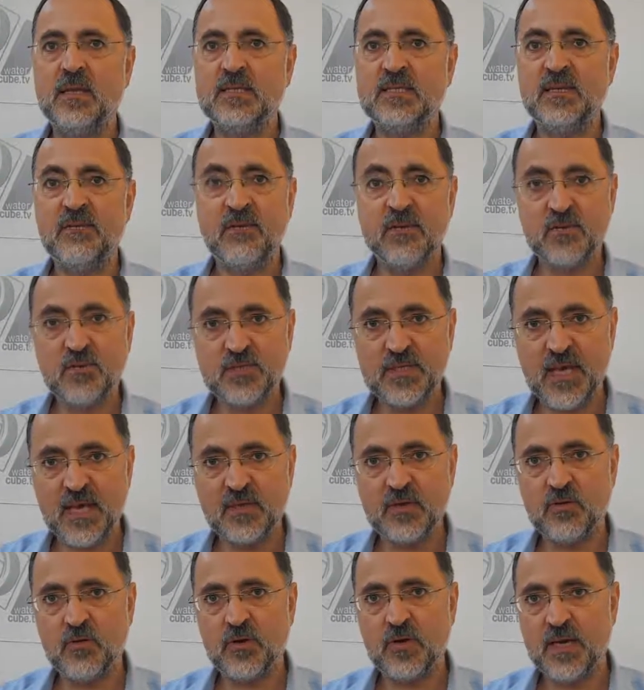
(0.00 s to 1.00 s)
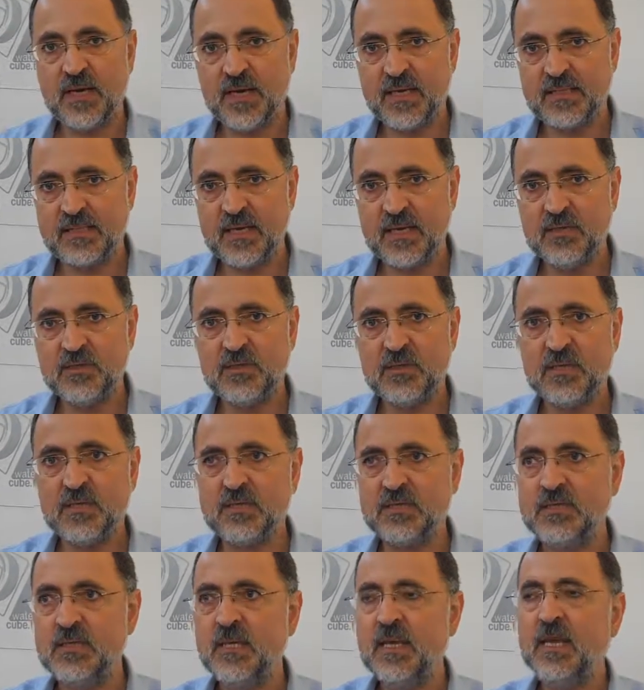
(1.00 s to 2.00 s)
civil society
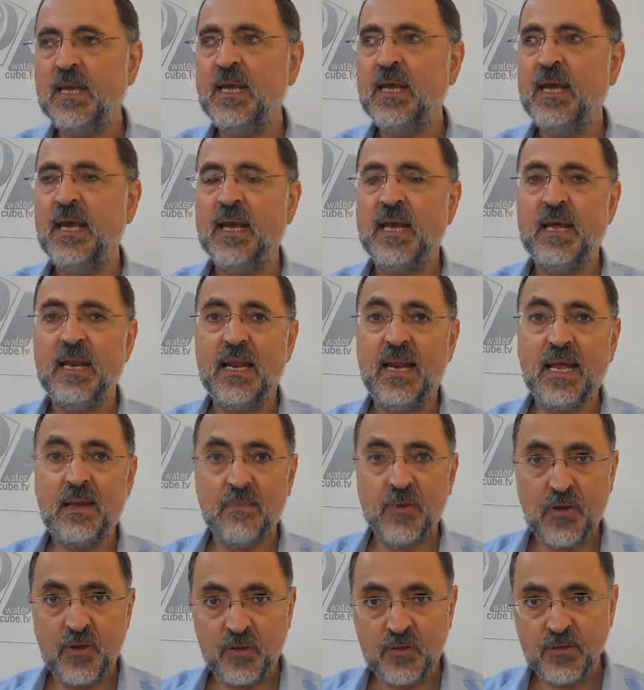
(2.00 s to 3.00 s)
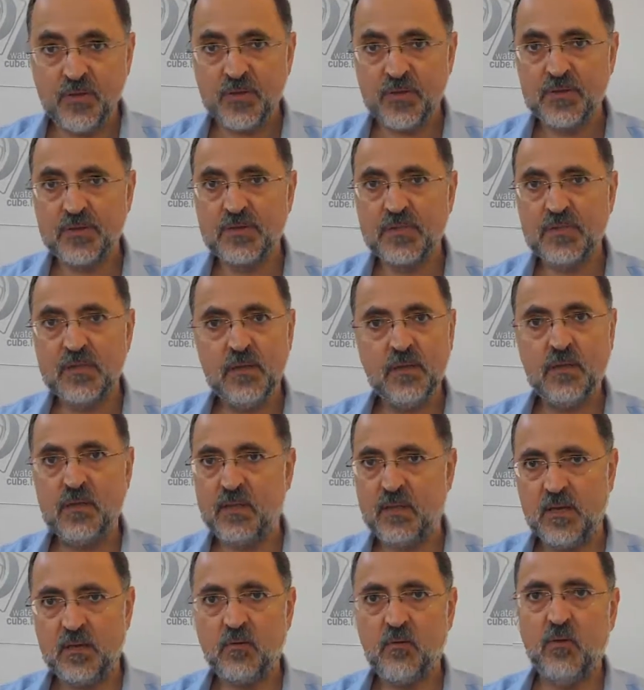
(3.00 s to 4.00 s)
organizations, uh, labor unions.
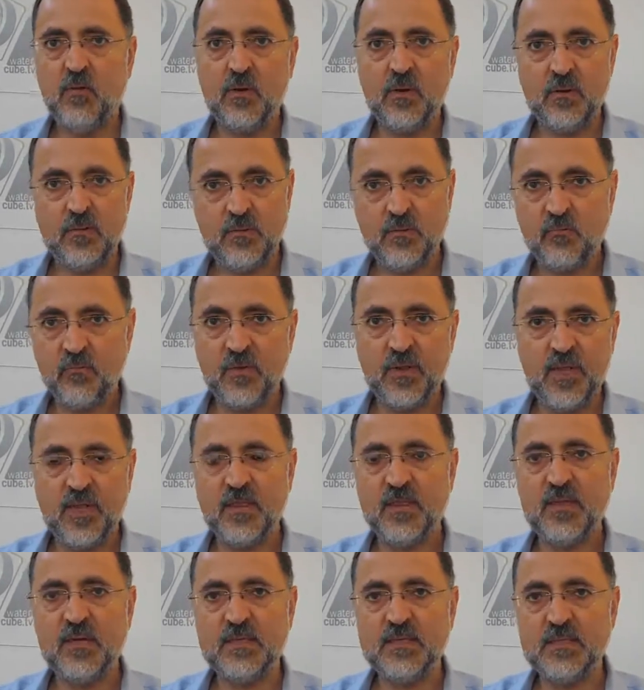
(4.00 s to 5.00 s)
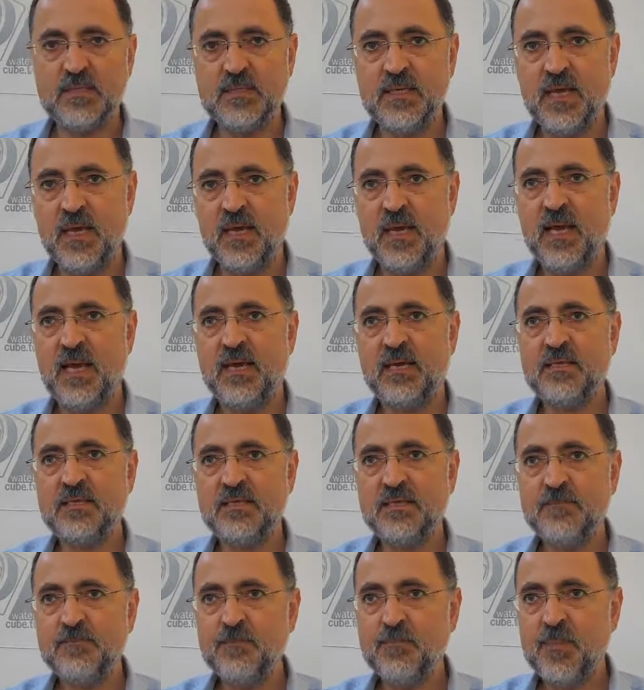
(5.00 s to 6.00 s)
They're all within this
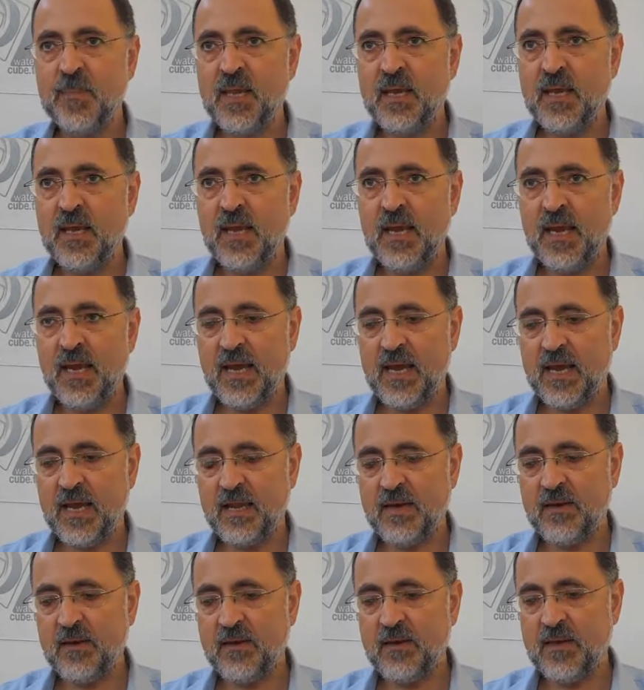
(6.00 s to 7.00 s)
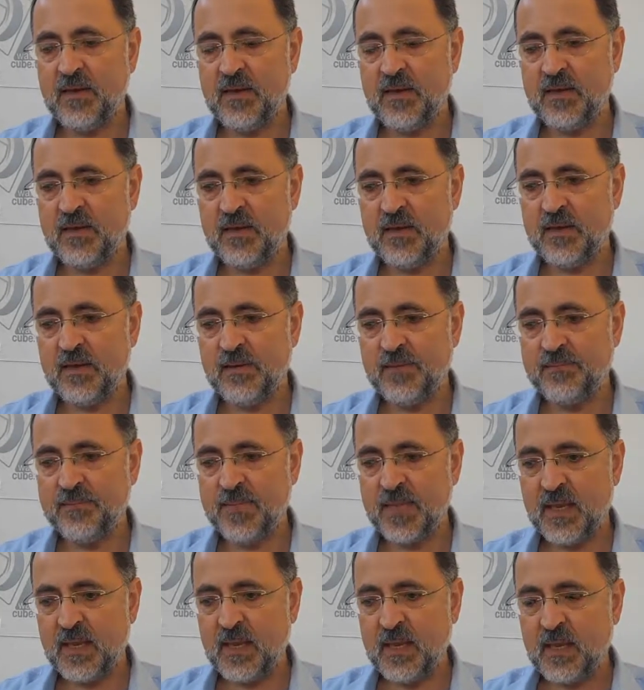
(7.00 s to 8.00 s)
alliance, and um,
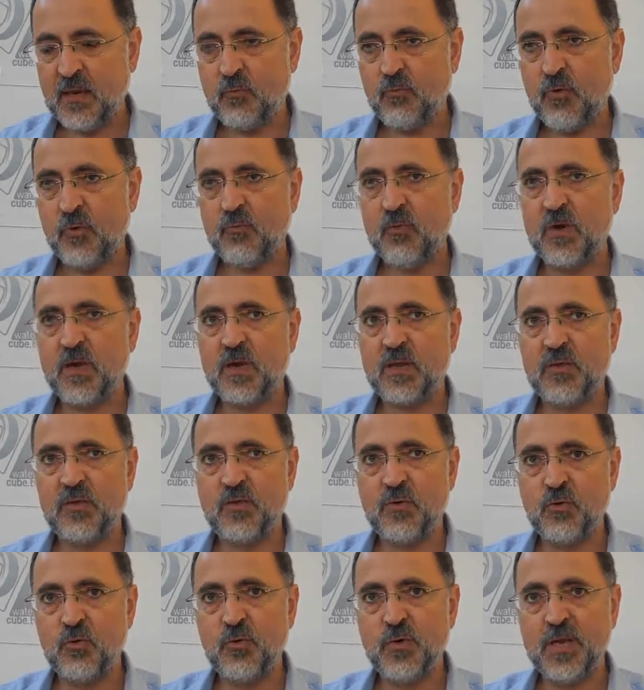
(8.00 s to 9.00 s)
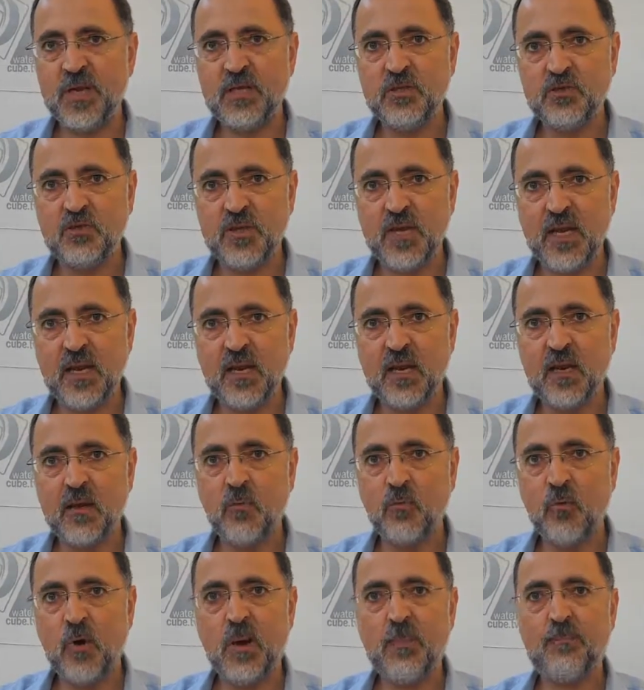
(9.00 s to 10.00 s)
we work through regional
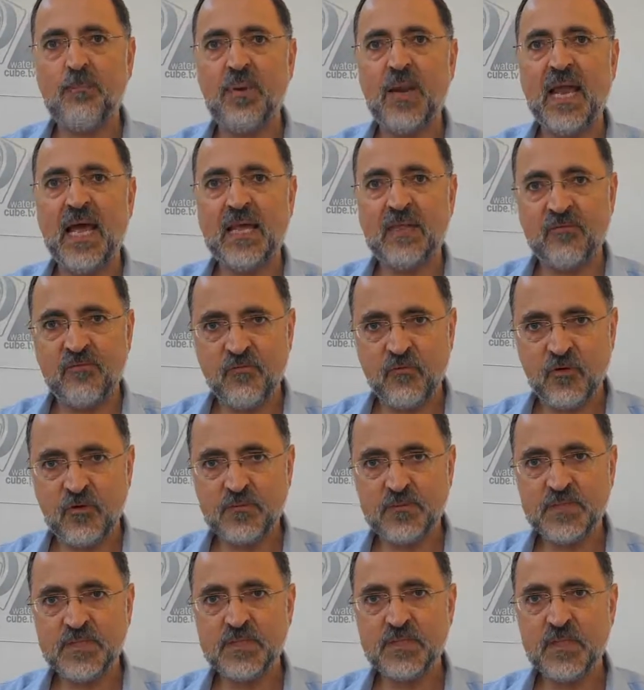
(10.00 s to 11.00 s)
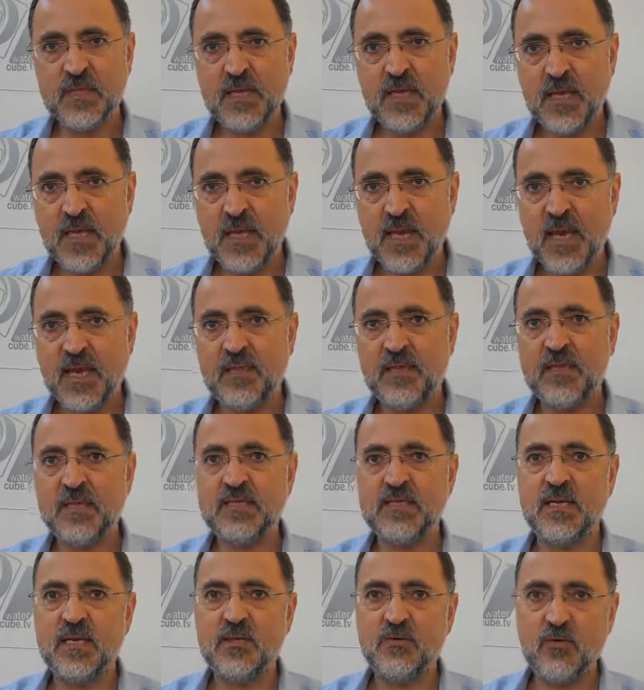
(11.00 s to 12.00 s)
WOP platforms. And
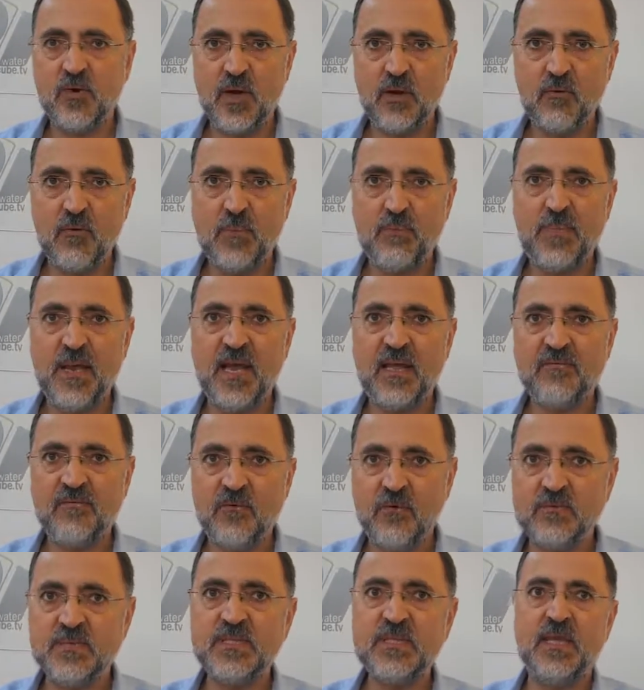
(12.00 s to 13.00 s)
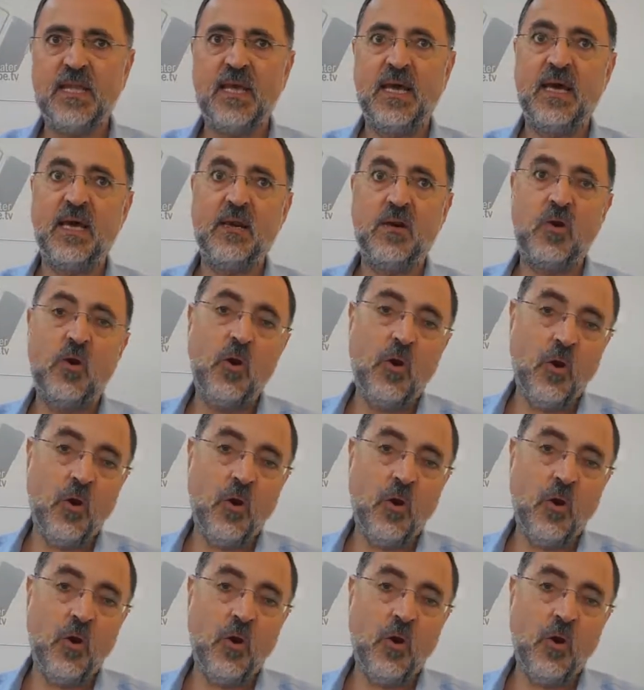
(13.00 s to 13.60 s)
these regional WOP platforms, they are